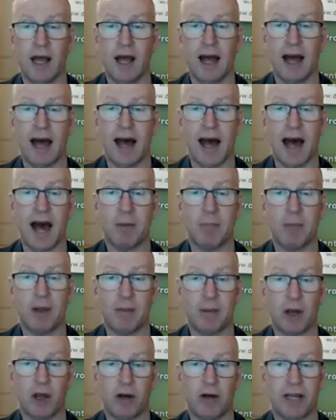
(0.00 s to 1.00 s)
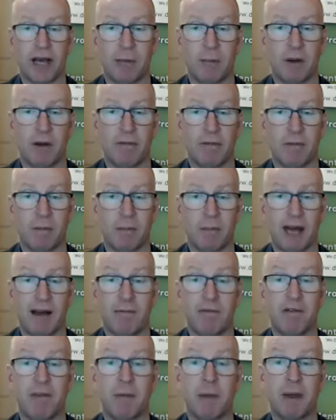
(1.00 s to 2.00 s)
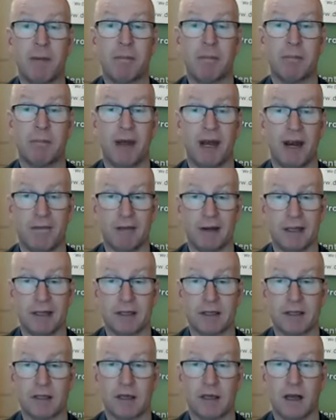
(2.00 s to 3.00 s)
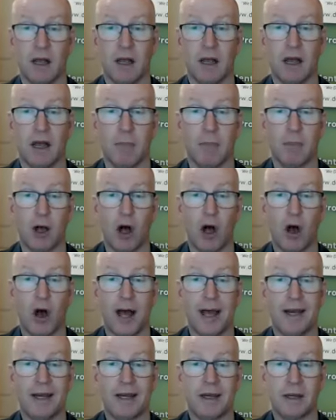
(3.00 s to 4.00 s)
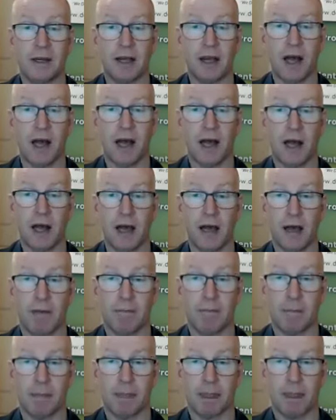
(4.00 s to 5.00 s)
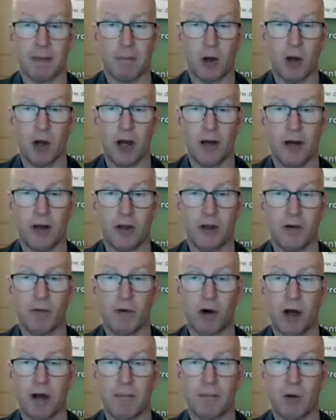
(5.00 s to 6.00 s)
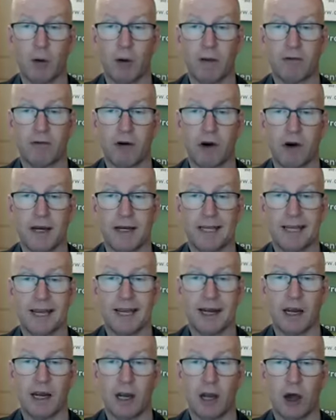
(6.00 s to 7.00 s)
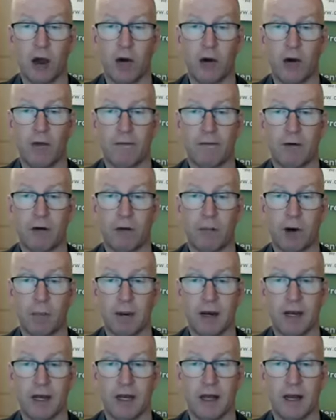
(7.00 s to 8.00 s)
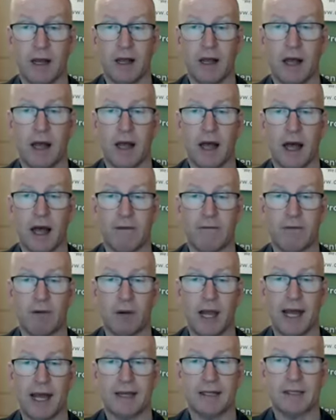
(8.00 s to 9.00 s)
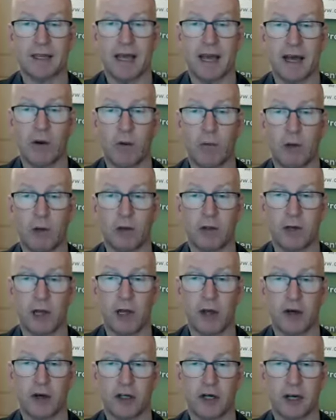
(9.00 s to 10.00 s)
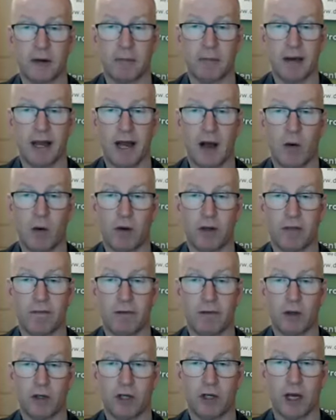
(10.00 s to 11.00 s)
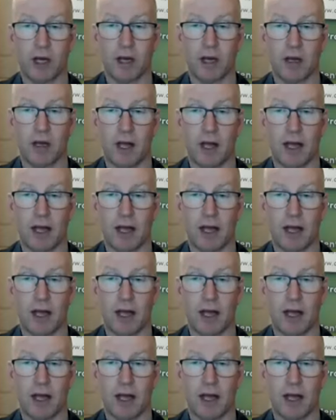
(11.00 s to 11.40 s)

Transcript: Are people on government benefits behind on the right ball of trying to get a loan for a property for later sale or personal ownership now or in the future?